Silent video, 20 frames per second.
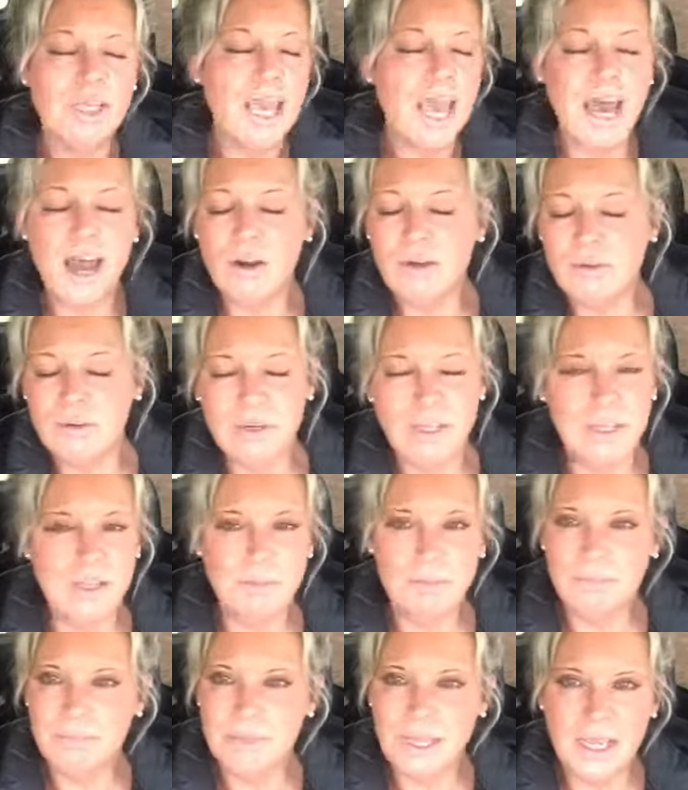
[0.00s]

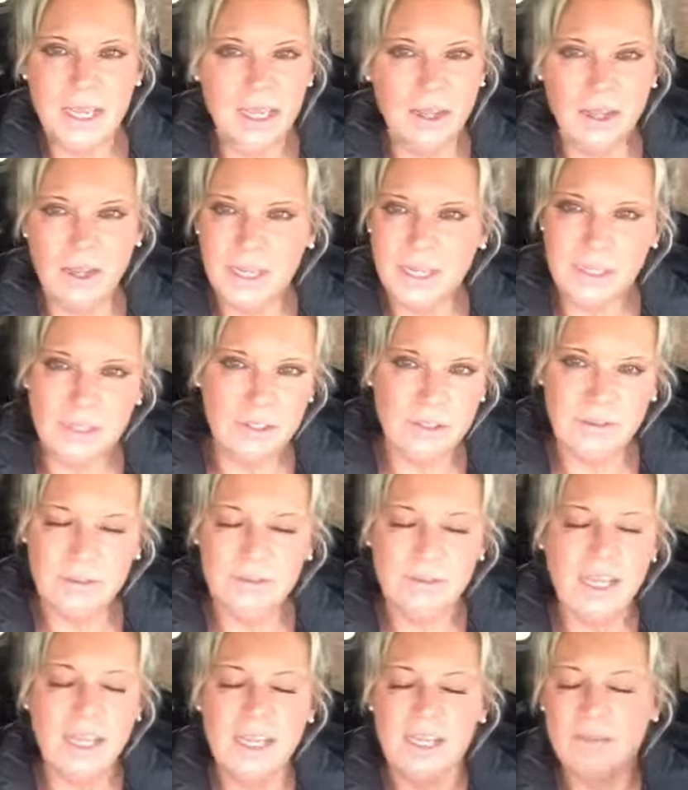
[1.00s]
algorithm
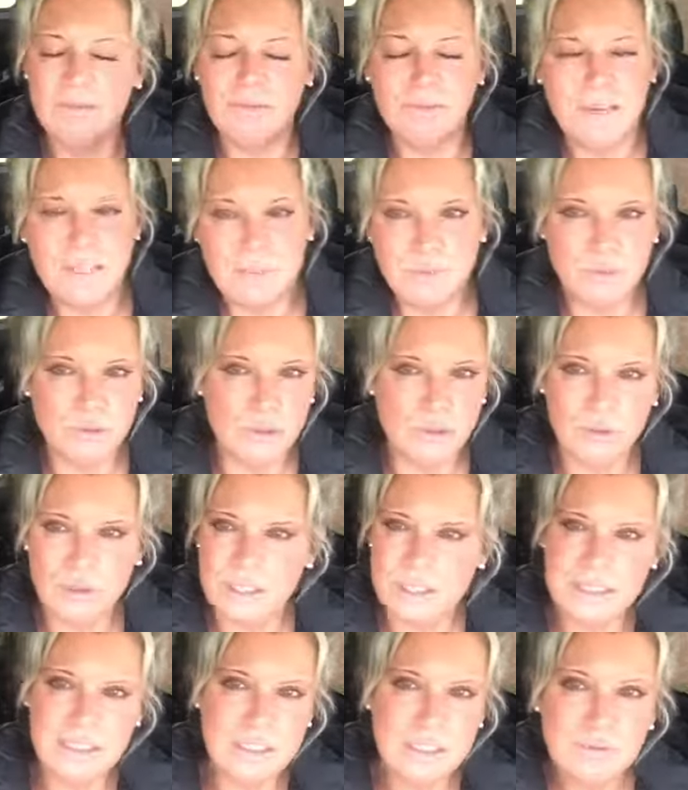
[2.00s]
in Facebook
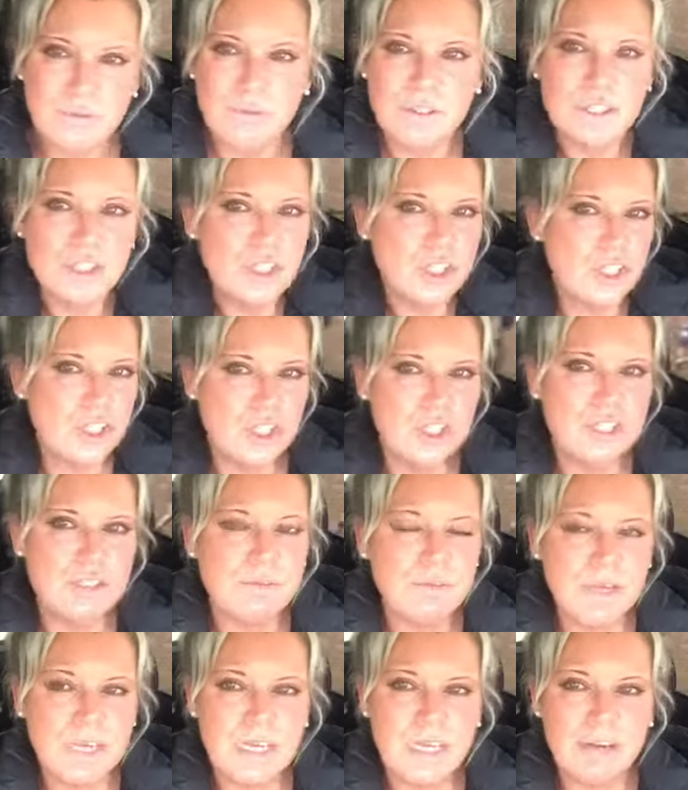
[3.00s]
stories is different to the news
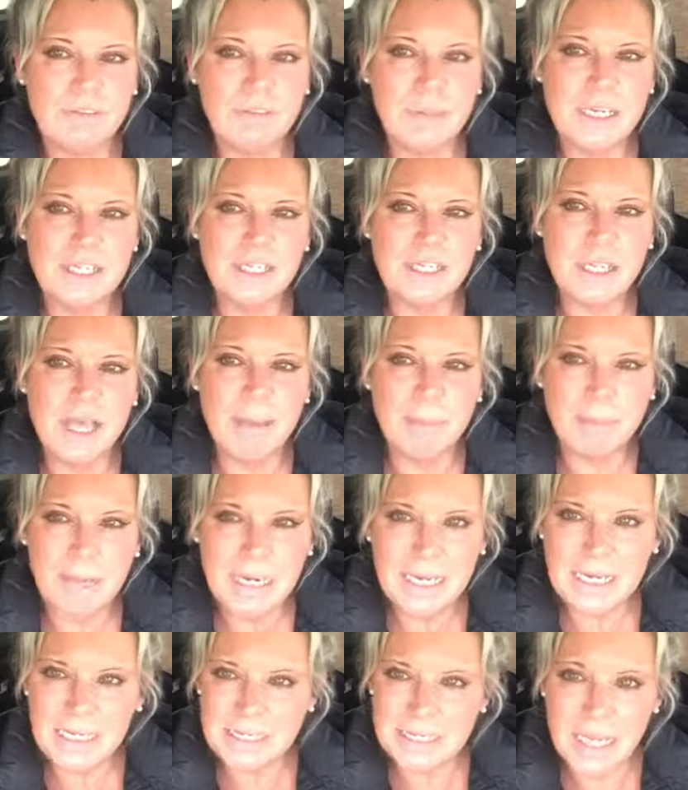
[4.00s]
feed. I've mentioned that
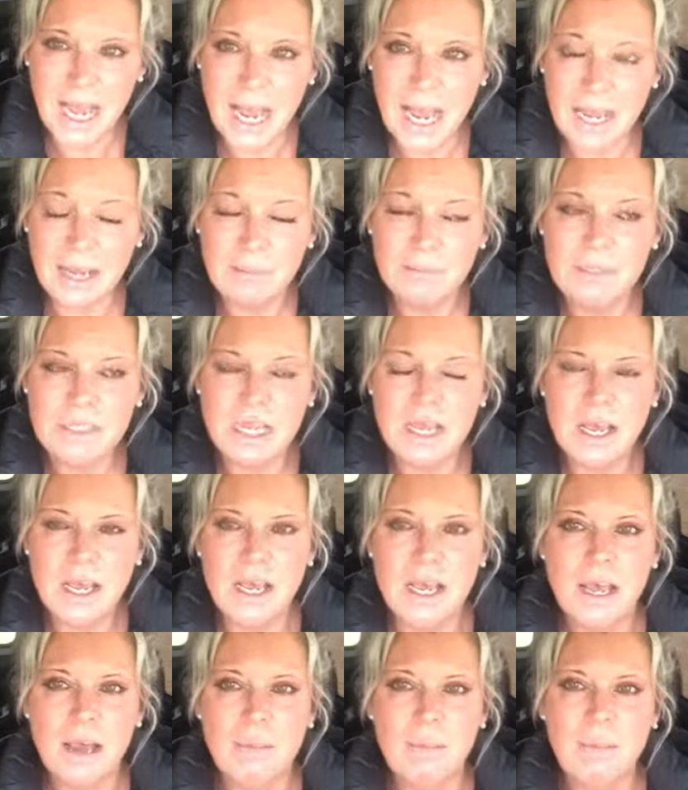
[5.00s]
many times,
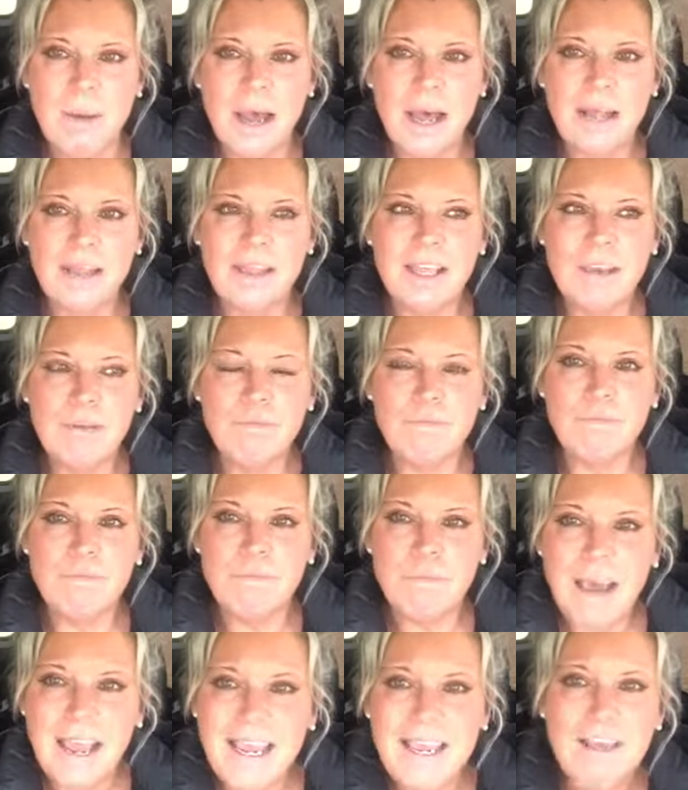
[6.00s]
but they're
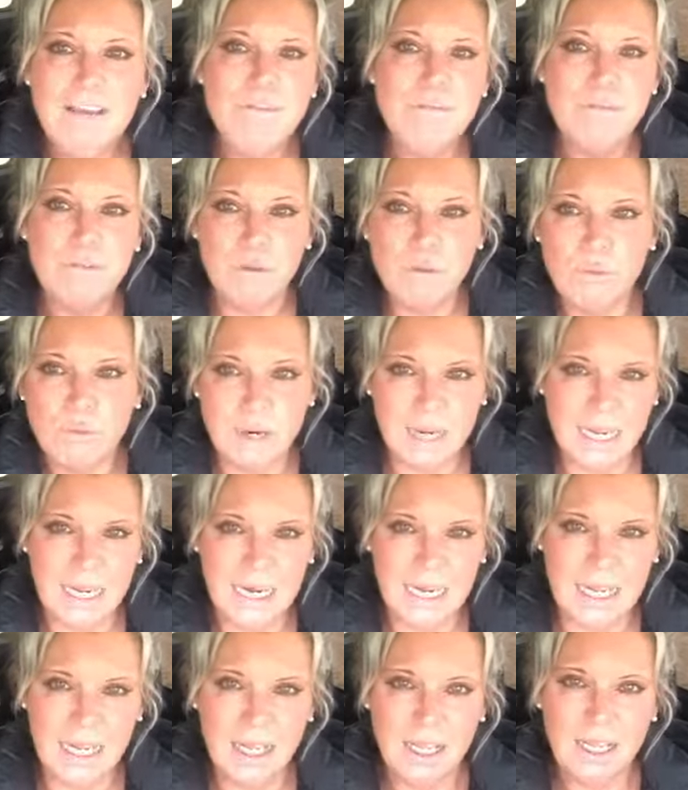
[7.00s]

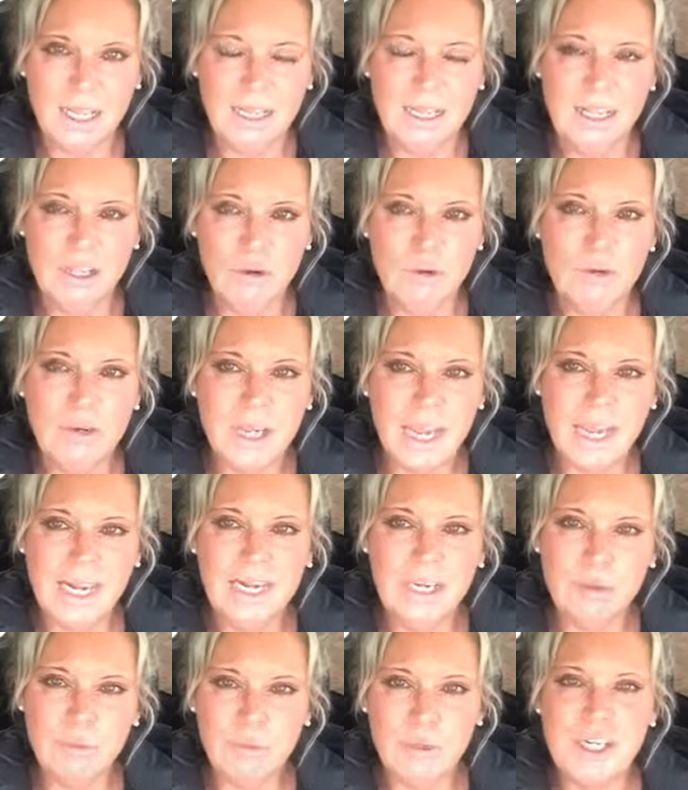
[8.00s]
favoring the
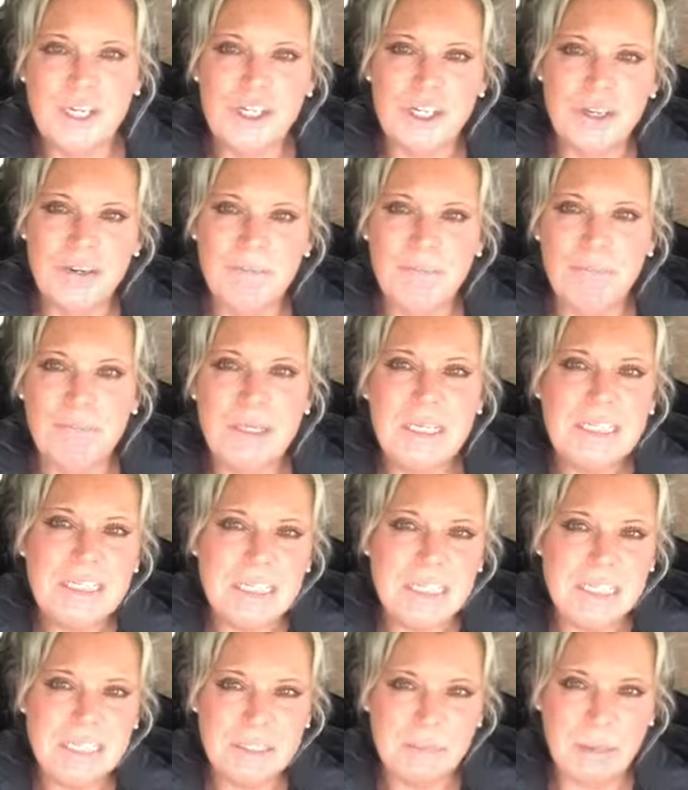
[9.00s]
organic reach and
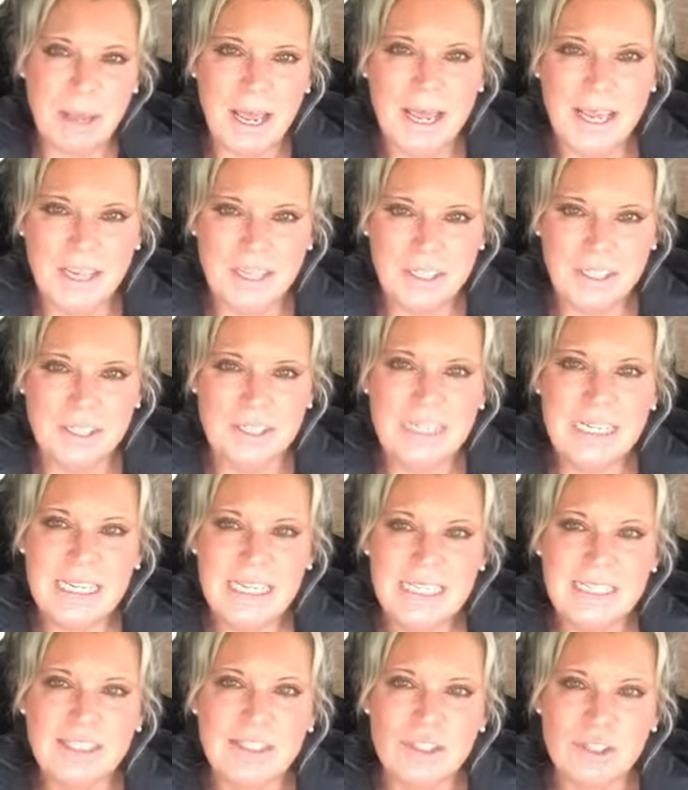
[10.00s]
business pages
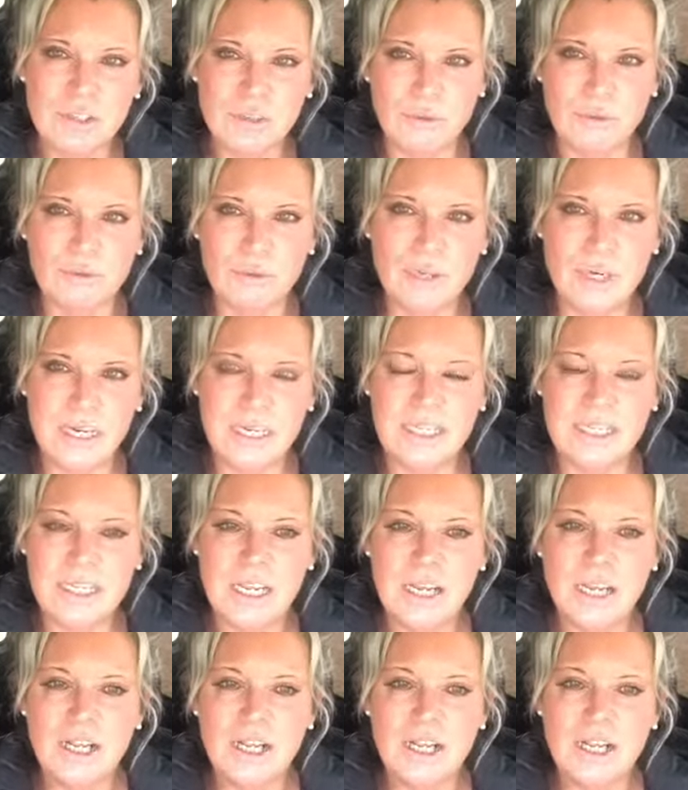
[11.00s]
in stories.